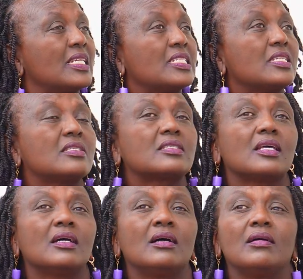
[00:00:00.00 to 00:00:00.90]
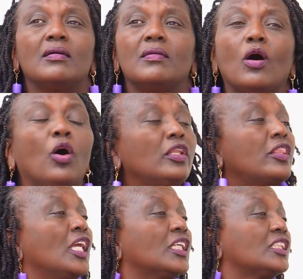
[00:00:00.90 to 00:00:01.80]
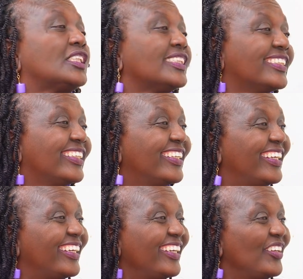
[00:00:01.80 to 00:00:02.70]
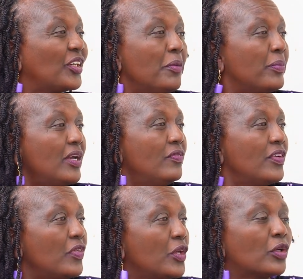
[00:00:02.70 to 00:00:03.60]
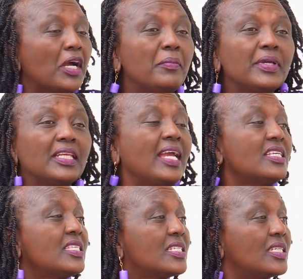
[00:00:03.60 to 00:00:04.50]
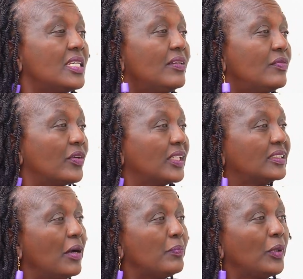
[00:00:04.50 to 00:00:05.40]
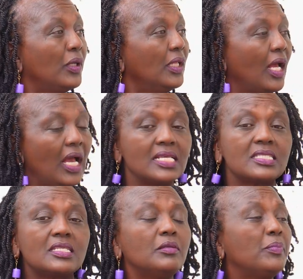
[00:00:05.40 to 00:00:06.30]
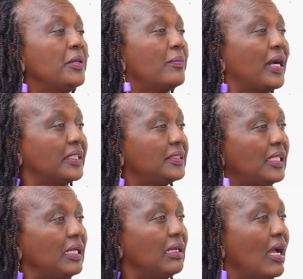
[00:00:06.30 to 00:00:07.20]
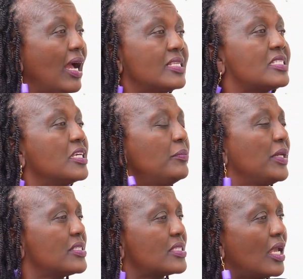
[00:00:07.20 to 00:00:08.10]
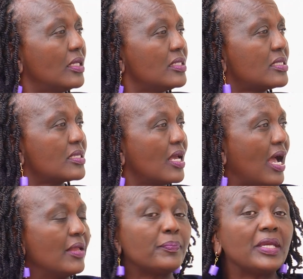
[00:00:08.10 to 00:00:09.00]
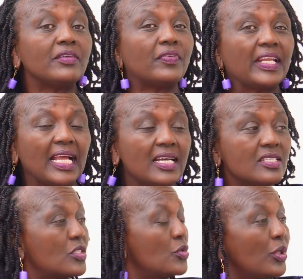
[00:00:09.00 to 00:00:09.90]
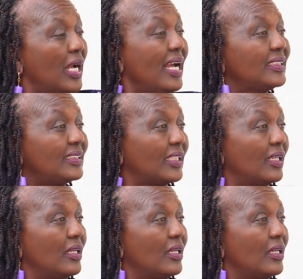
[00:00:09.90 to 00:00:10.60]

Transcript: is all things. You can be everything. You can be in ICT, for example, and still be in marketing, and still be in sales, and be in finance. You can't.